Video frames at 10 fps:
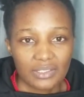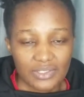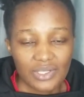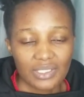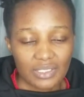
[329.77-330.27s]

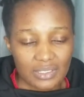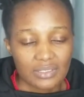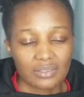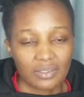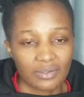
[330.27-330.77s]
join us
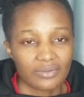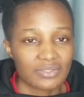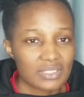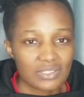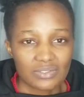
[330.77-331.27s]
on
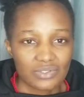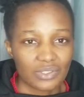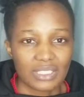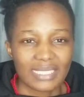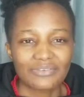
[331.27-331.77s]
this journey.